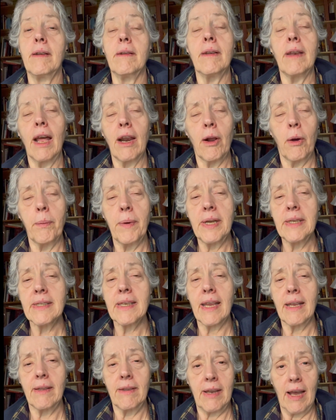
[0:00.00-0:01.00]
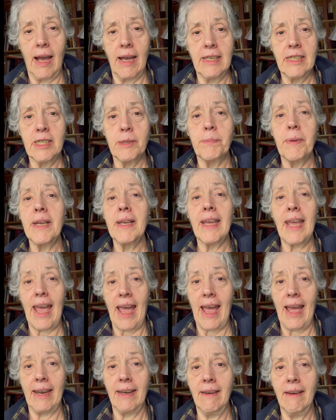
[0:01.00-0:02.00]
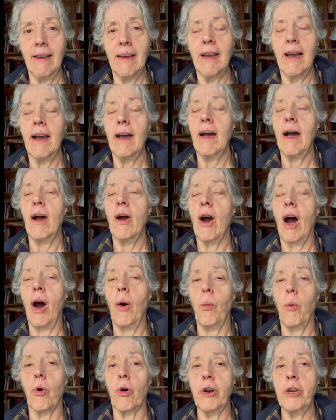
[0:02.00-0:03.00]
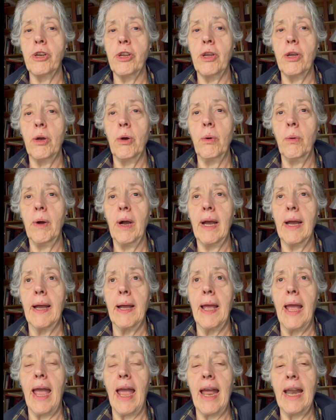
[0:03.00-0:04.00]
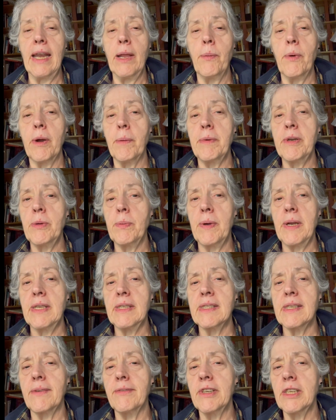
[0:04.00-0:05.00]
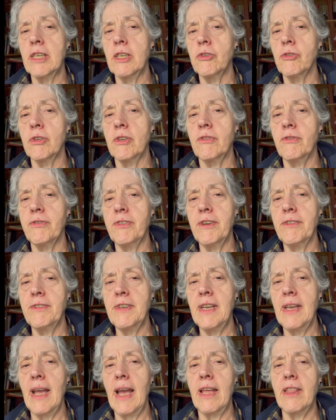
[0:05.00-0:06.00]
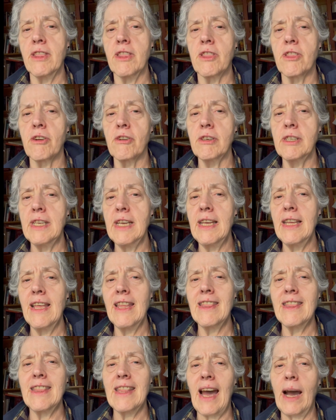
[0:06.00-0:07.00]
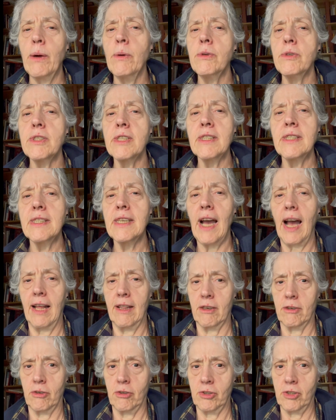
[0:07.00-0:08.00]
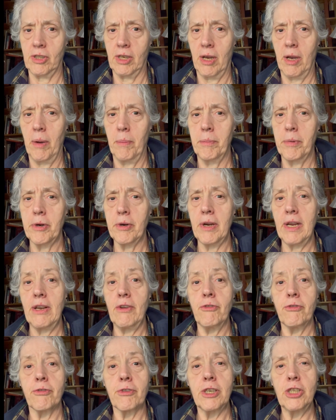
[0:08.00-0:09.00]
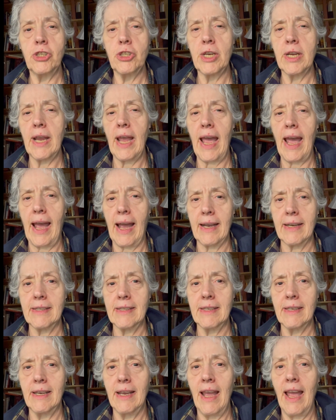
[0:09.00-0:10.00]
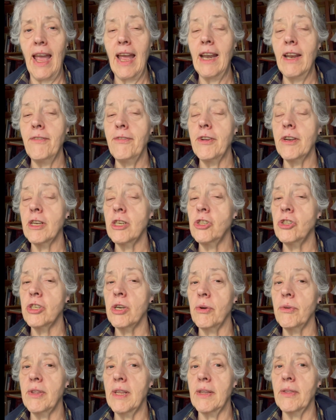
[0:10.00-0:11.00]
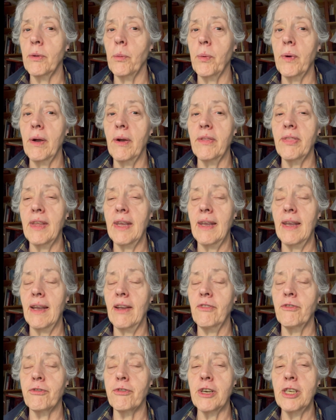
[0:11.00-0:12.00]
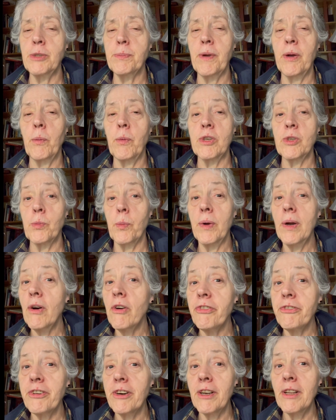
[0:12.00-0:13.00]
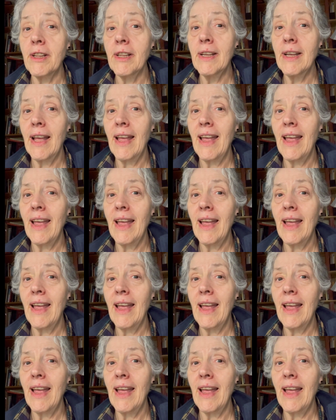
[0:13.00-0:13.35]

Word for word: not always does, but can award you anywhere between $750 and $30,000 per infringing act. And if you can show that the, the infringement was willful,